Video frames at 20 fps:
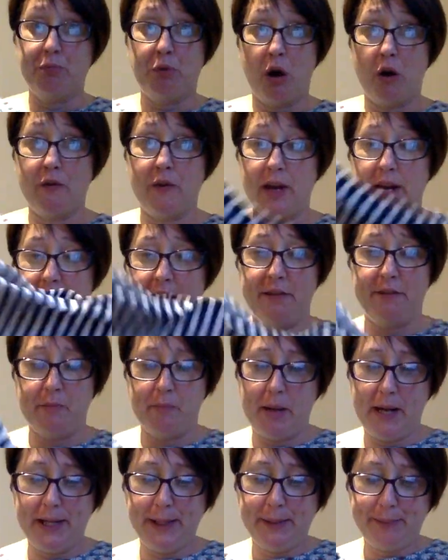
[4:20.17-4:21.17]
profit in it for
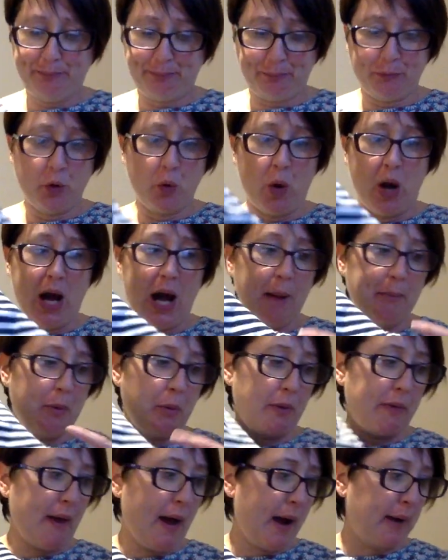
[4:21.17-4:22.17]
me. I'm quite happy
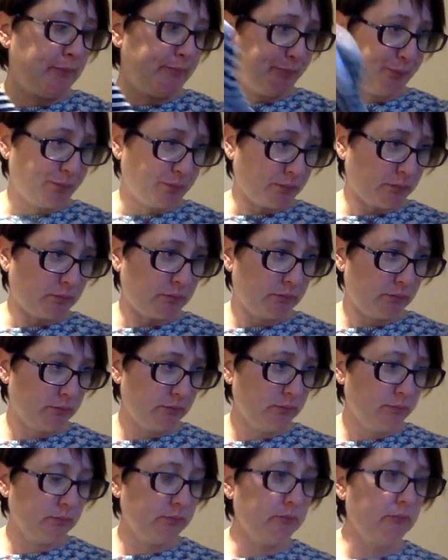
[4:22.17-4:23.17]
with that.
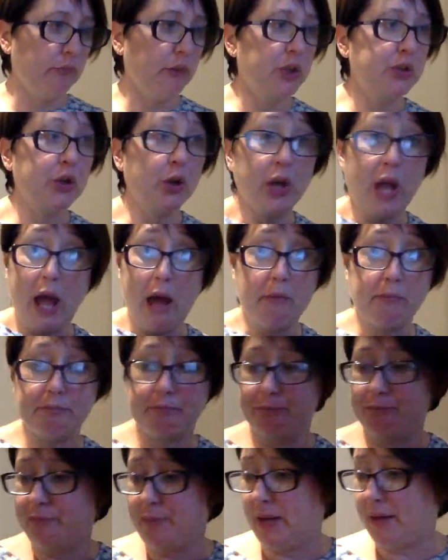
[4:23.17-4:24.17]
So yeah,
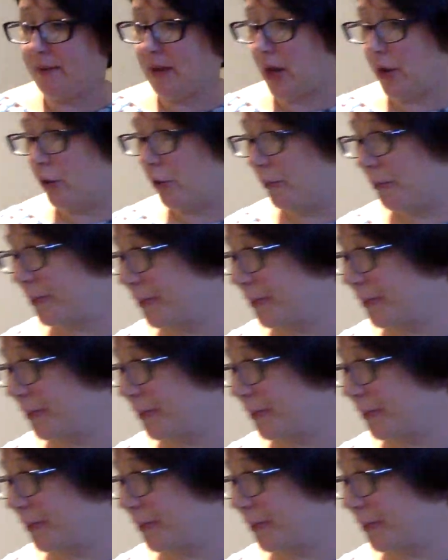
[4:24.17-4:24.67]
pick that up.